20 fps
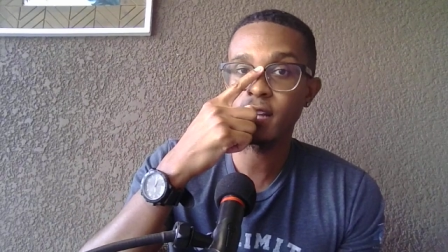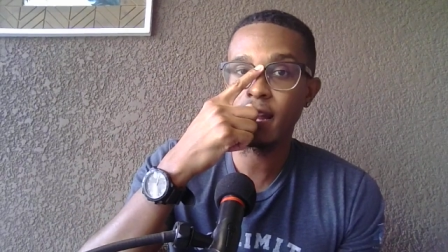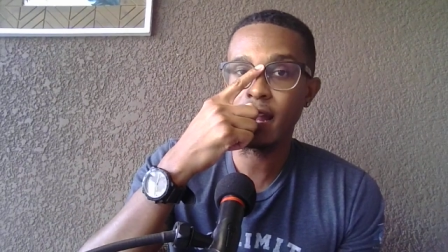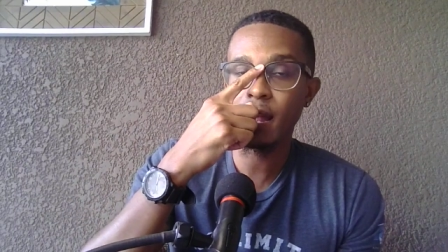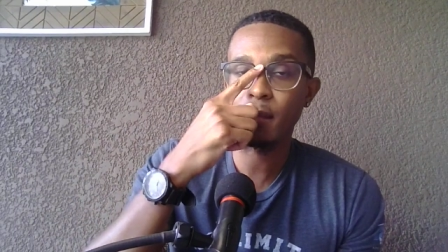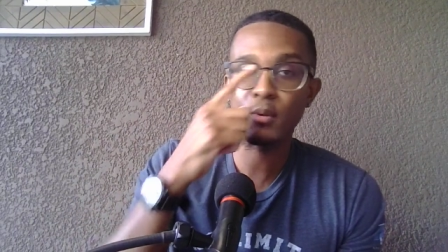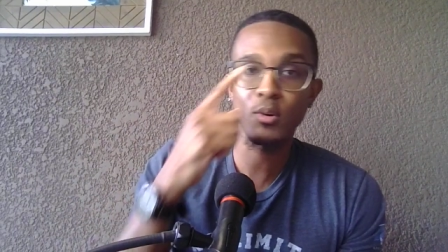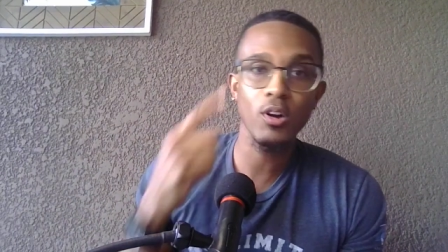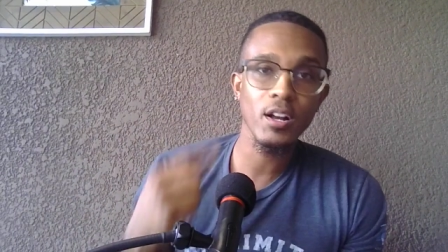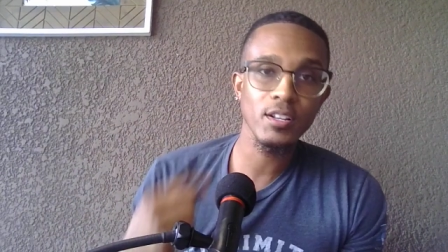I
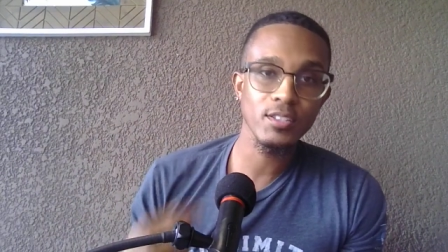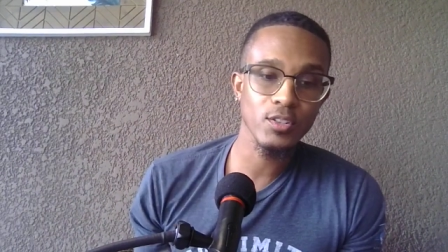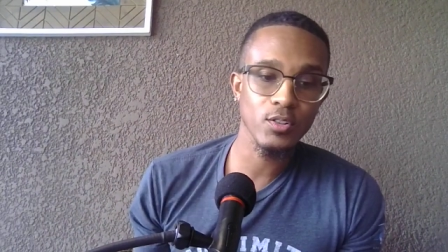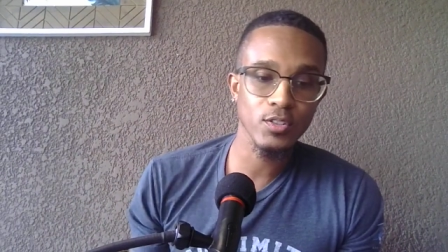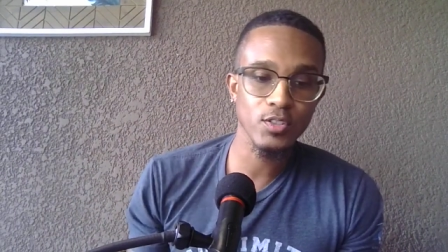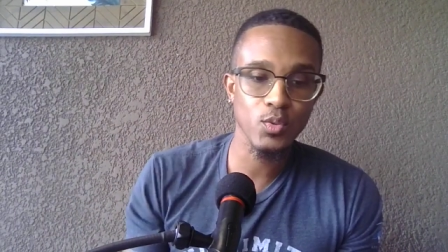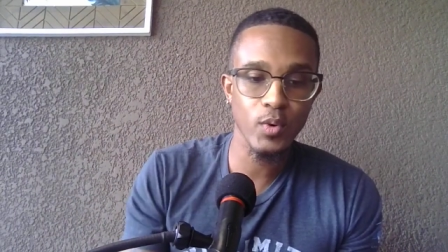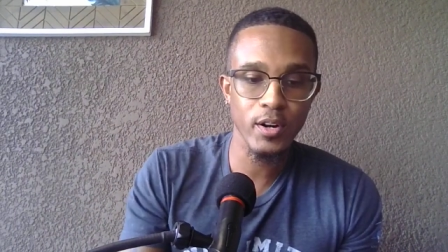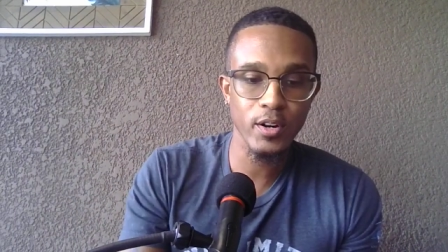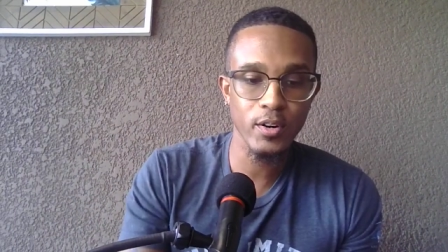came across it on
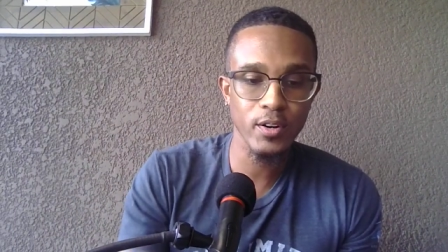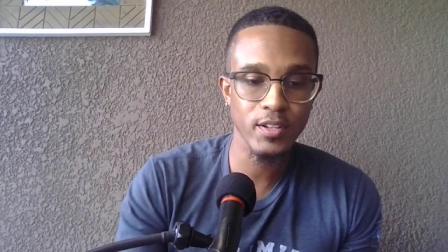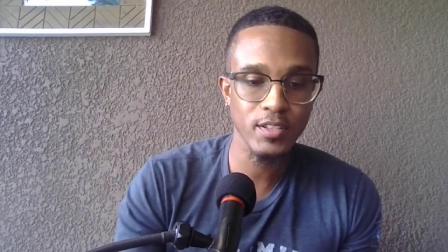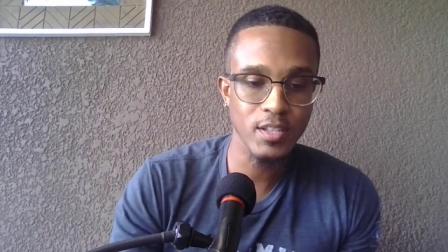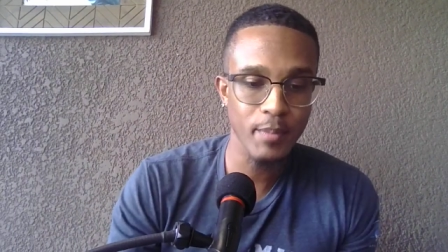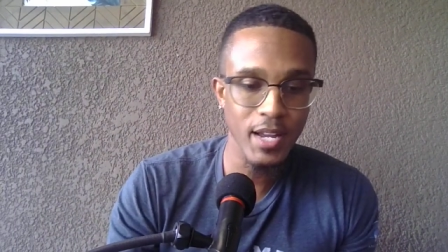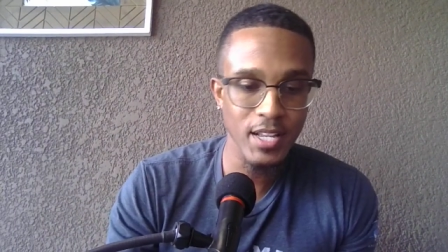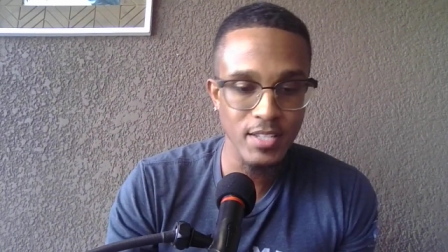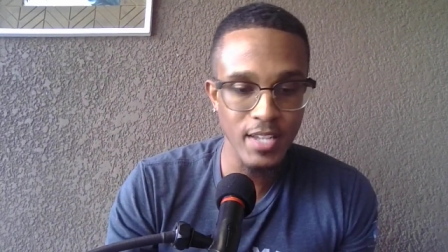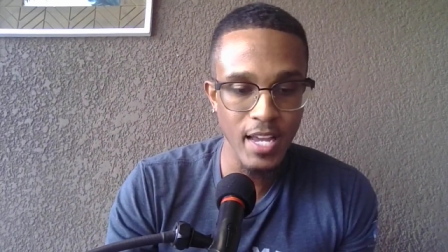Twitter and
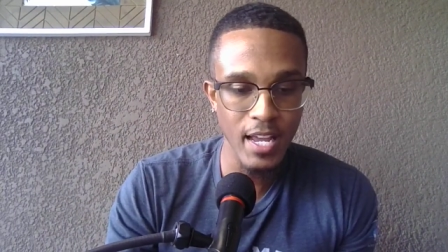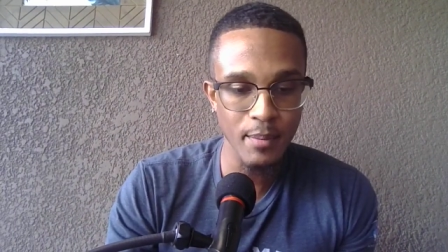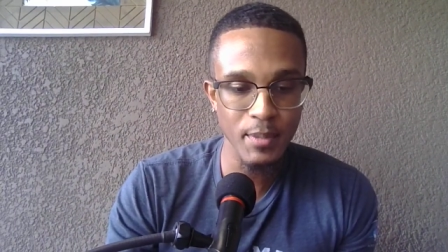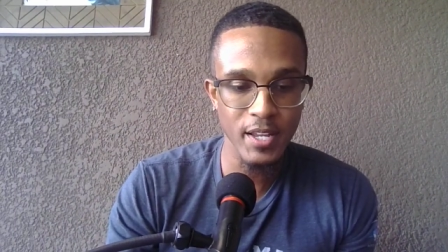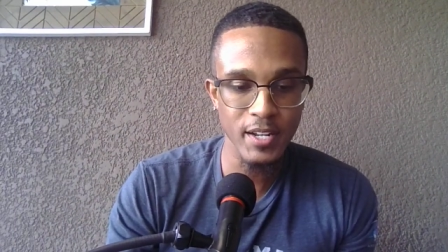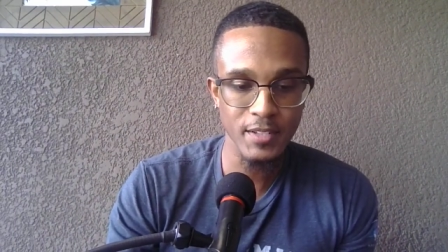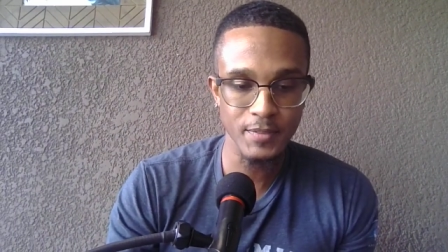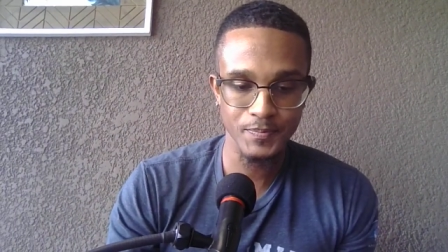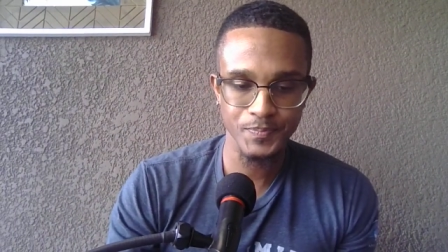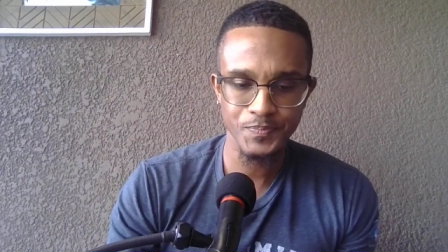somebody tagged me
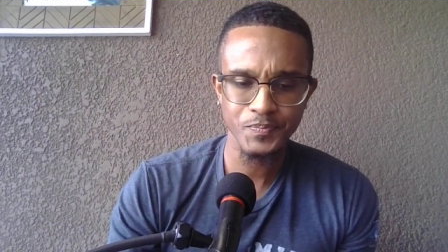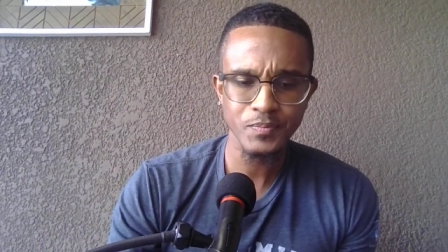in it.